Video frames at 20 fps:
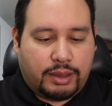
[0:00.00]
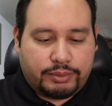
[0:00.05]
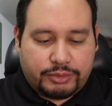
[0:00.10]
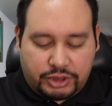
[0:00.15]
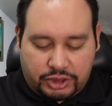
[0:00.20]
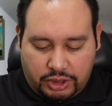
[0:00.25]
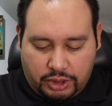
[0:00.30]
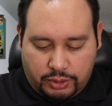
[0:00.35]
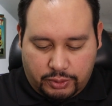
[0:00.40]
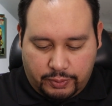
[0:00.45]

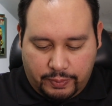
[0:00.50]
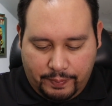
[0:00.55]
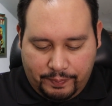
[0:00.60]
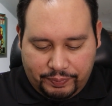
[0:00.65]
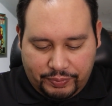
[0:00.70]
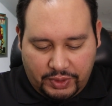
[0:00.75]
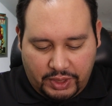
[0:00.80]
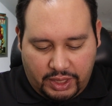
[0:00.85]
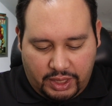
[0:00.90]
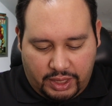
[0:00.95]
So
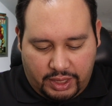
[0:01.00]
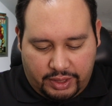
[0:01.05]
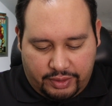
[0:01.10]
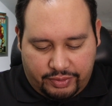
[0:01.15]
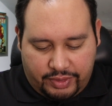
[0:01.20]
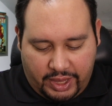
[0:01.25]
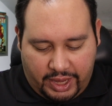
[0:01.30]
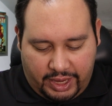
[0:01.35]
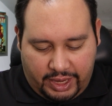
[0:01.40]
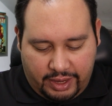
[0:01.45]

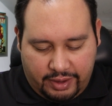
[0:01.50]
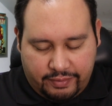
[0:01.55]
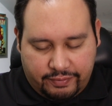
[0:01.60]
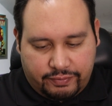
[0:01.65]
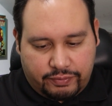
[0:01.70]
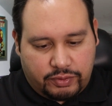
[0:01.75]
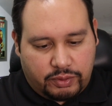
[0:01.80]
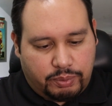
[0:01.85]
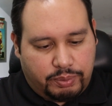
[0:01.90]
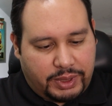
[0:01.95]
they
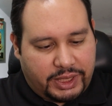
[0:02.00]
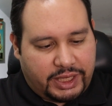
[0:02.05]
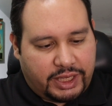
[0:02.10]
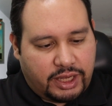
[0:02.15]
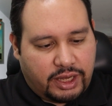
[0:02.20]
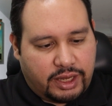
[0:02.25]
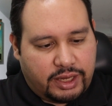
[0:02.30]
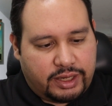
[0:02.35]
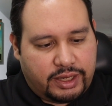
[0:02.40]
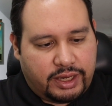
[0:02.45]
have
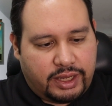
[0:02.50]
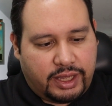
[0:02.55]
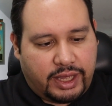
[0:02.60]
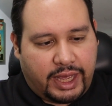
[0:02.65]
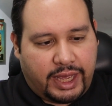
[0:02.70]
begun